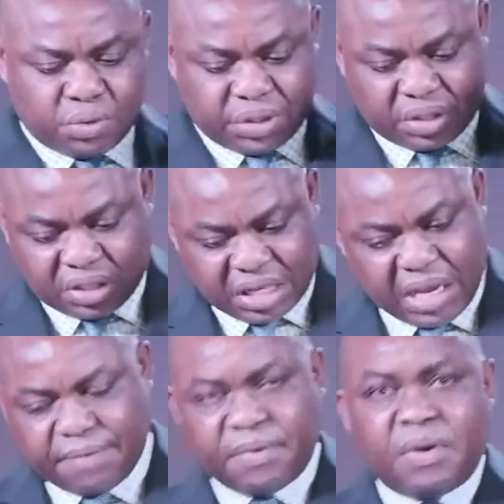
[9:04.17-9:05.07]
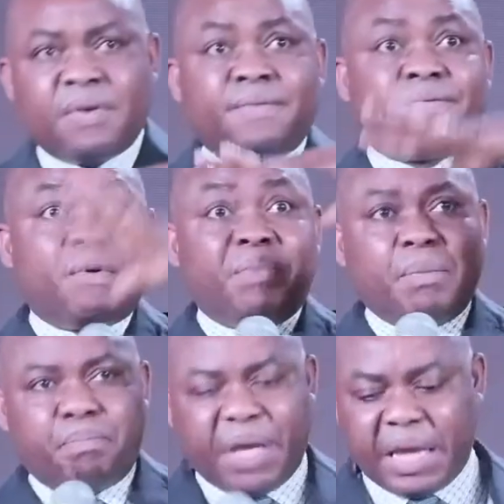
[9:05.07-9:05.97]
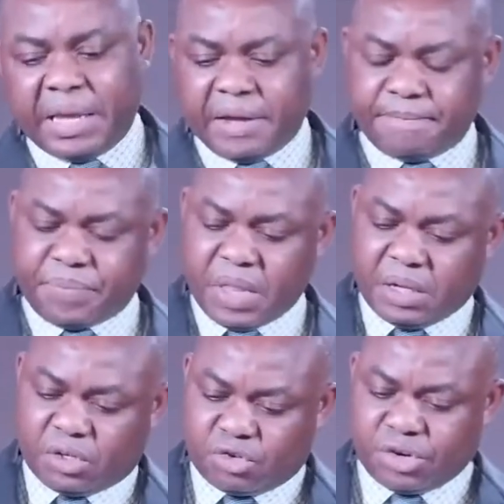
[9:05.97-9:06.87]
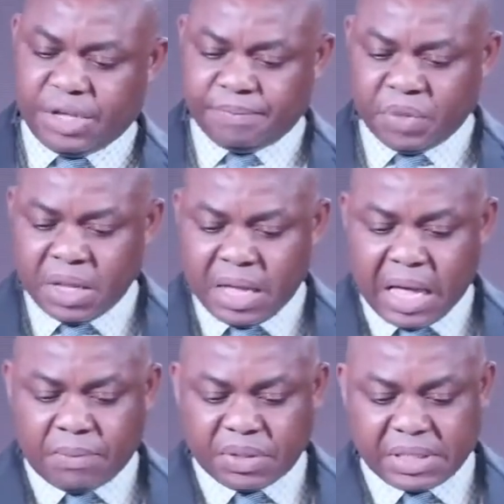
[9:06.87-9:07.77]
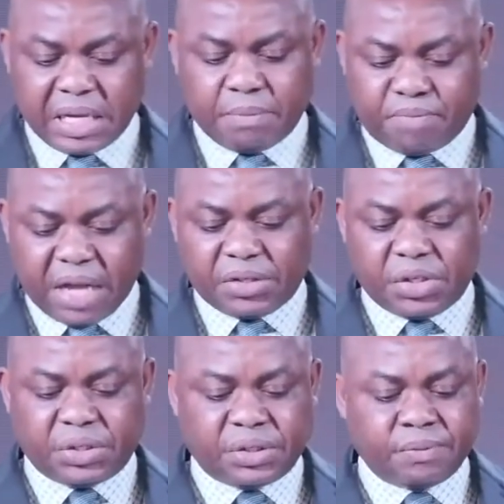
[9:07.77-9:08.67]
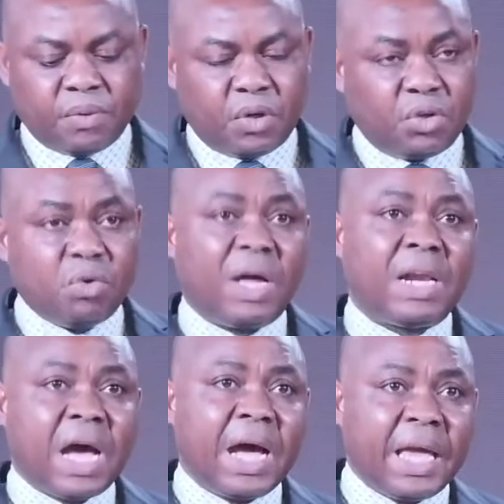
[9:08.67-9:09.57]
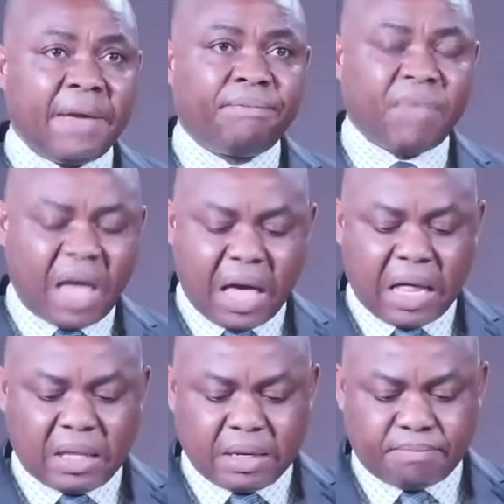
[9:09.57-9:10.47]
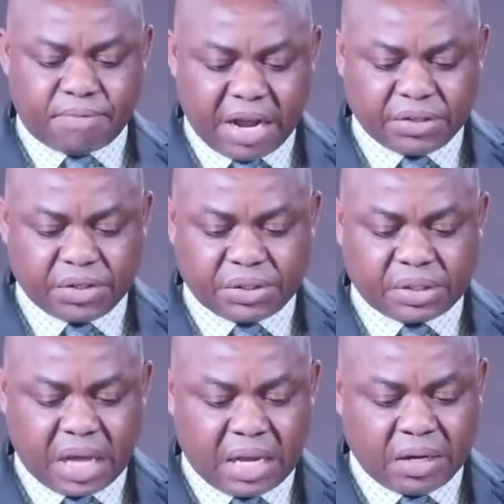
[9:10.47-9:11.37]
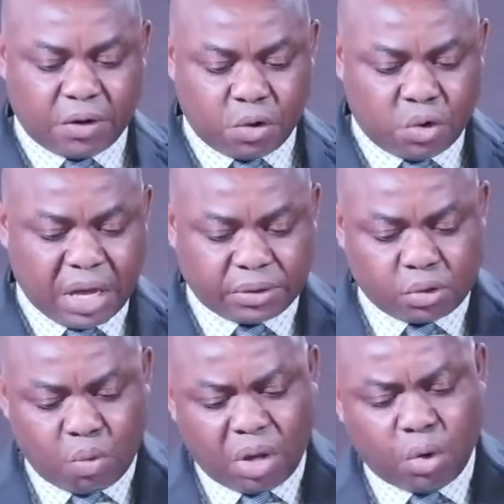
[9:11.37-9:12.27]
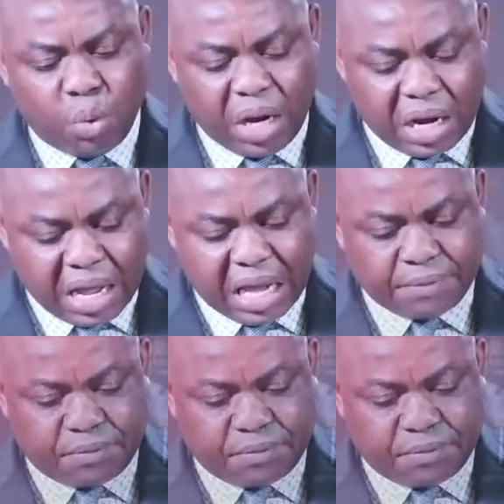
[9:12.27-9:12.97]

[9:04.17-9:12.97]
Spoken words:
receive from the big tree. And we said the branches, you and I are the branches. Hallelujah. So what do we learn